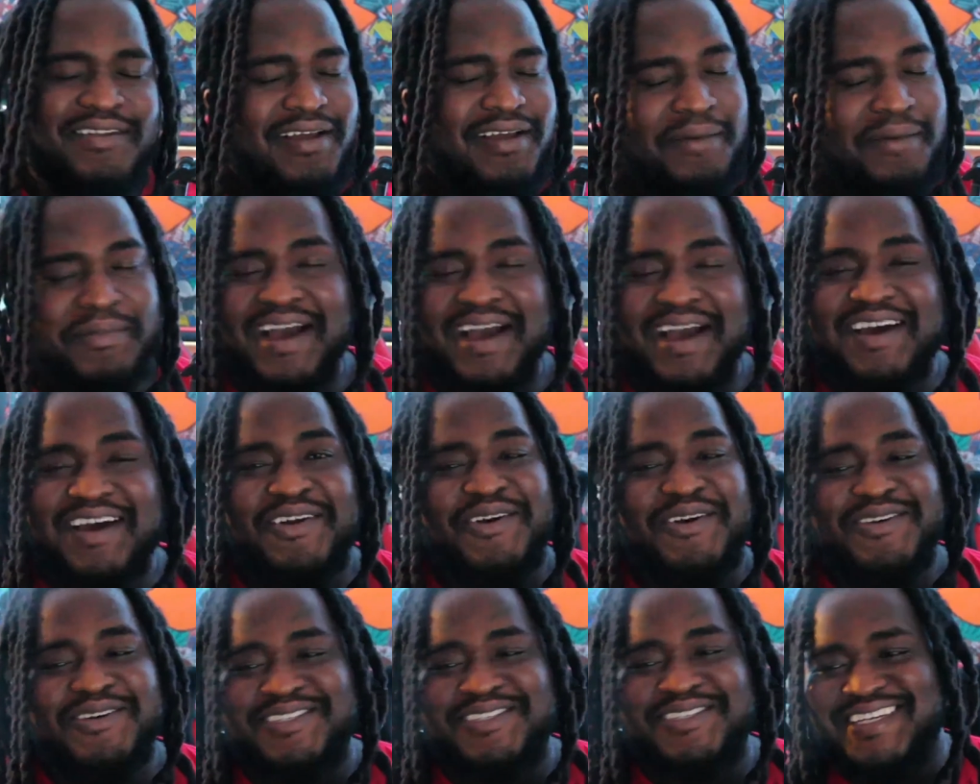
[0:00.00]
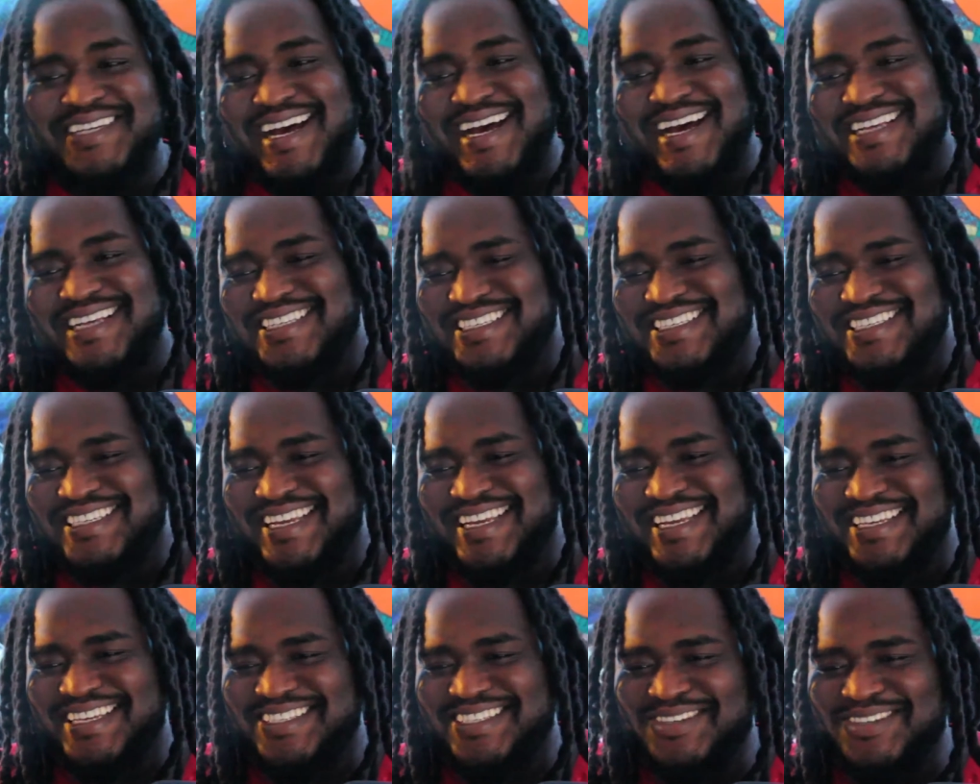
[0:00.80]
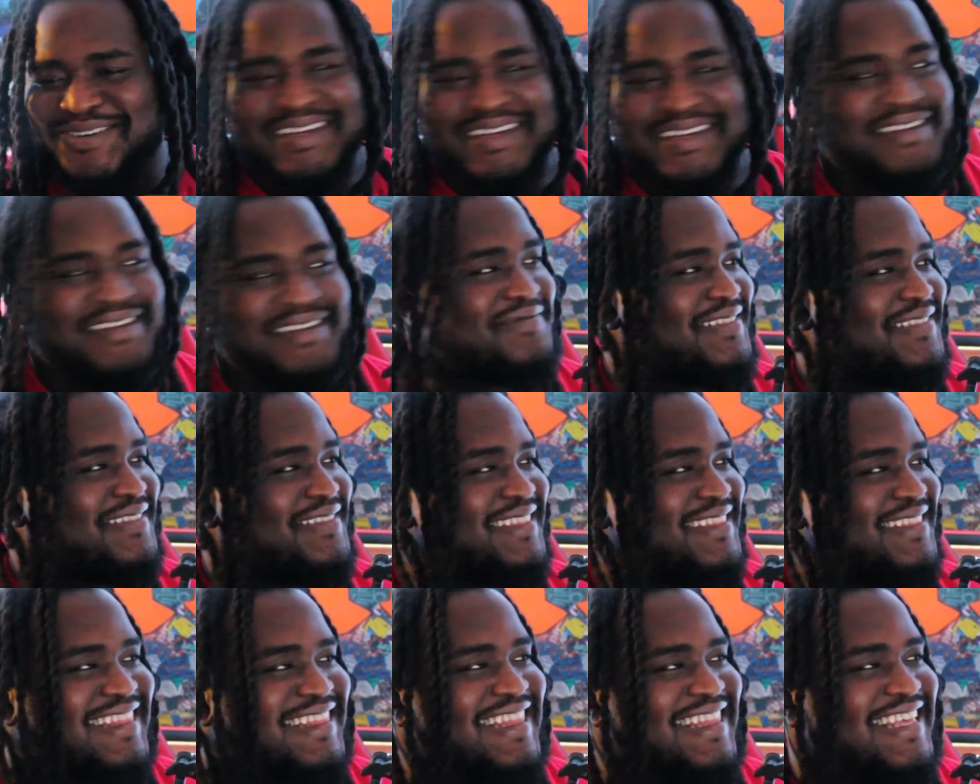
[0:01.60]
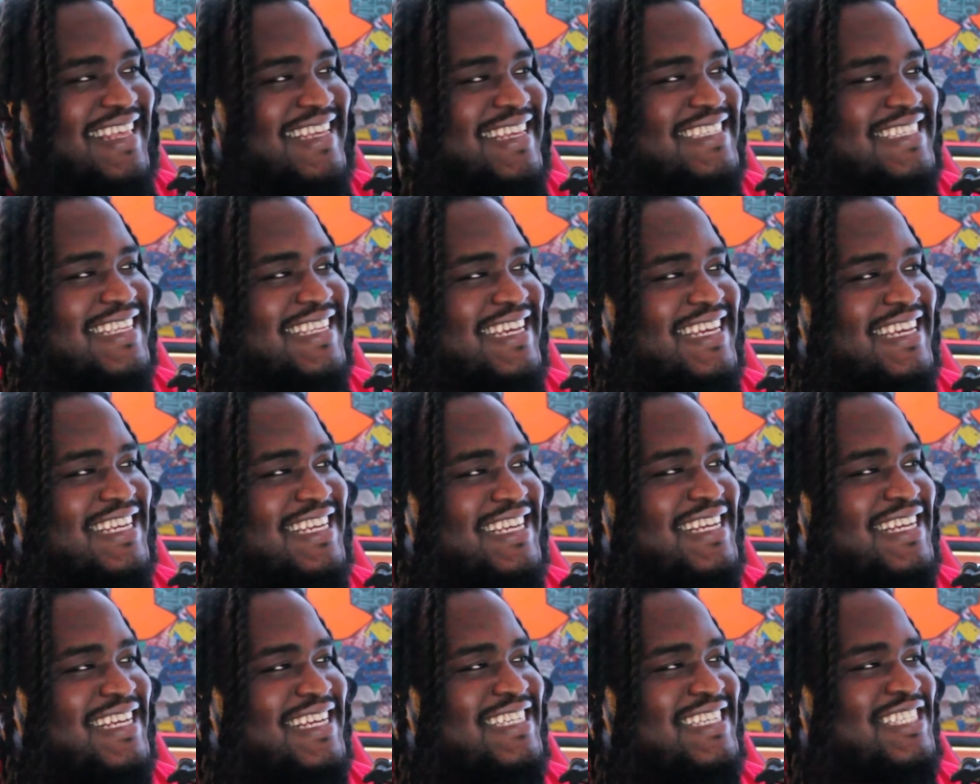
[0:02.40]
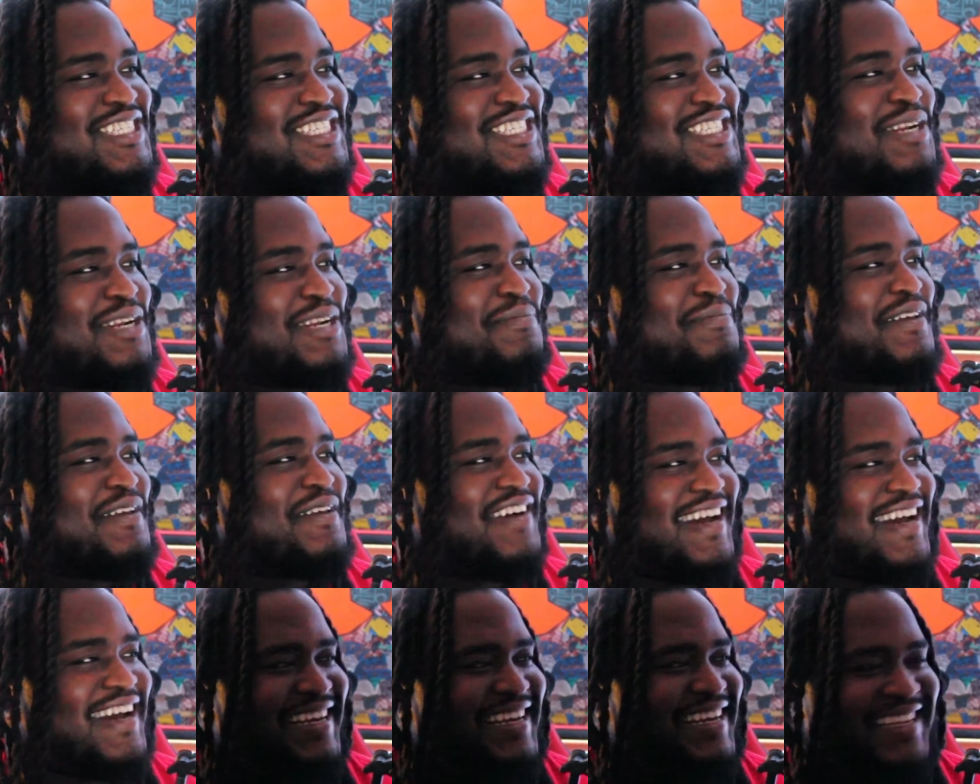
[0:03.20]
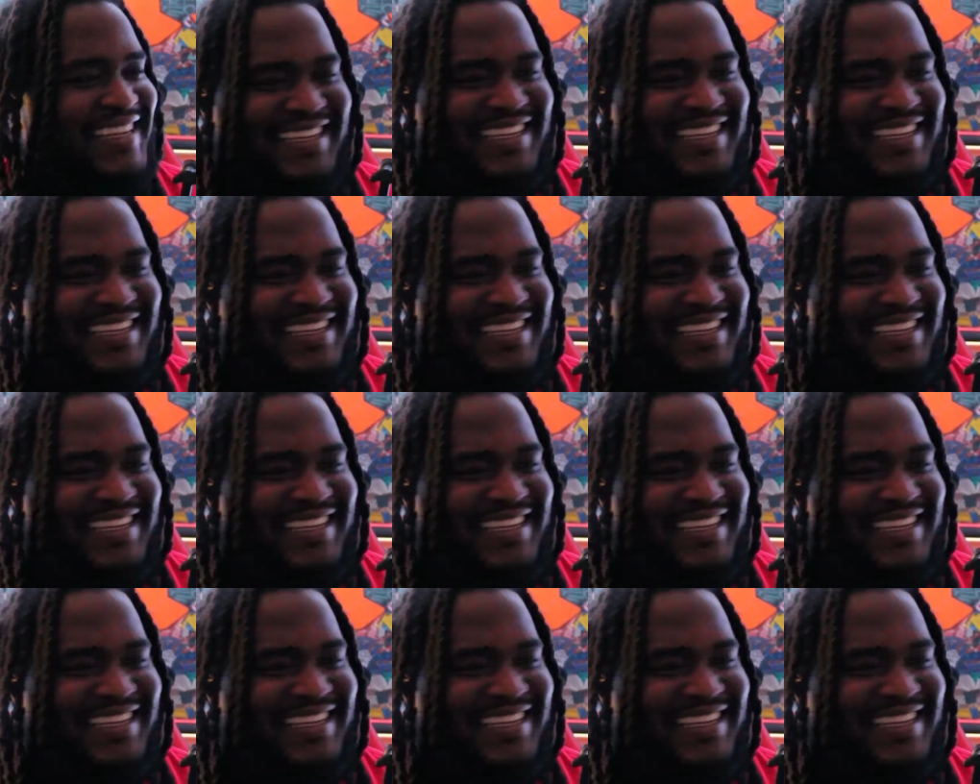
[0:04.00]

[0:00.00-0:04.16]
I'm not going to hold you guys. Let's get into it. This should be fun.